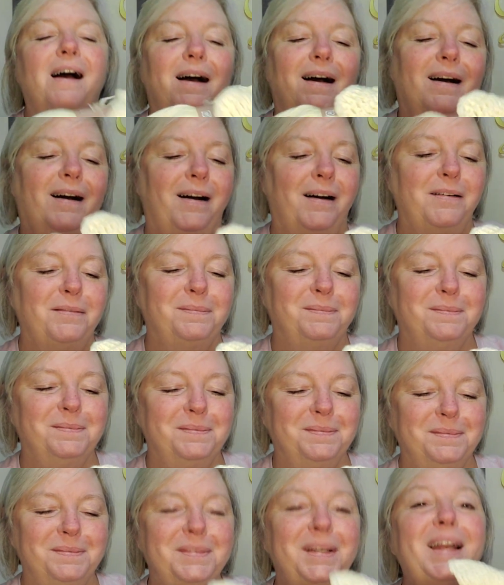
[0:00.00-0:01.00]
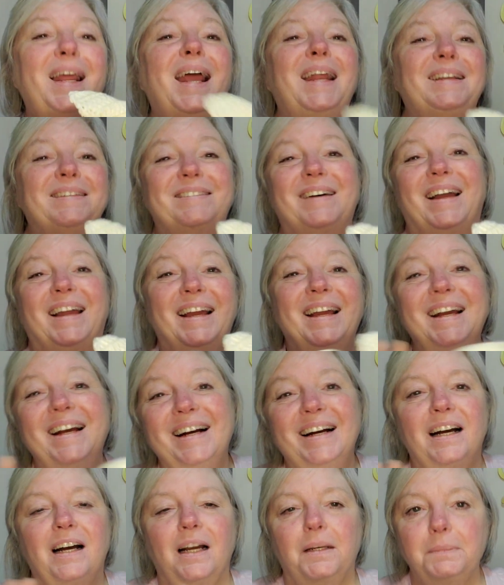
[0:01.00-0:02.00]
Um, but anyway,
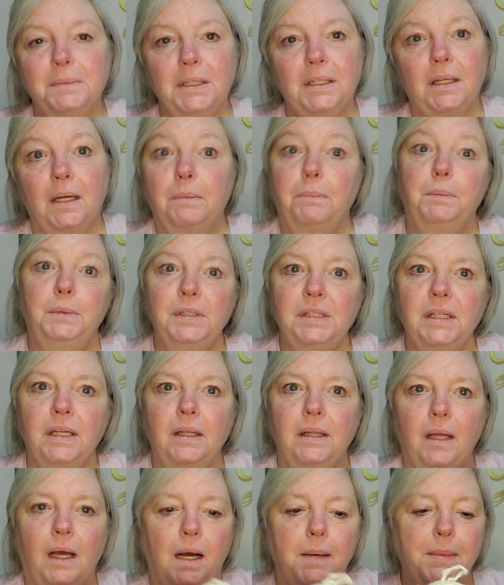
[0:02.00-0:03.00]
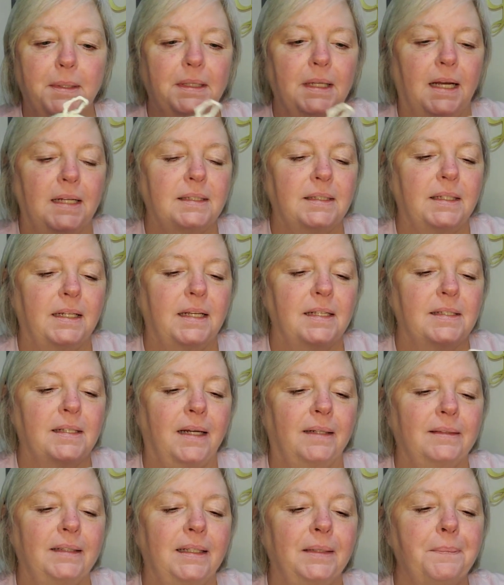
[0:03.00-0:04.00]
i have been saying um a lot today,
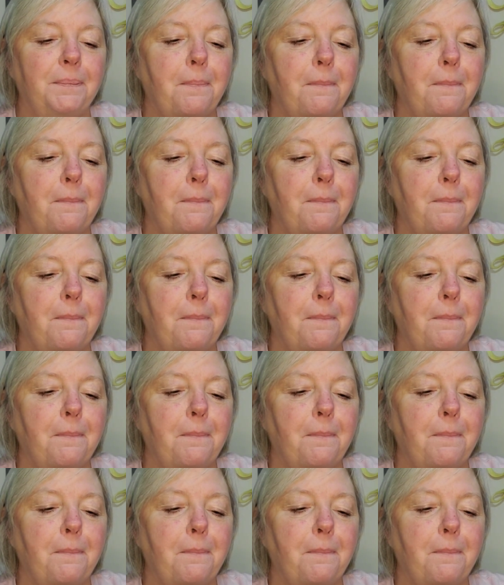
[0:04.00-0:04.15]
sorry.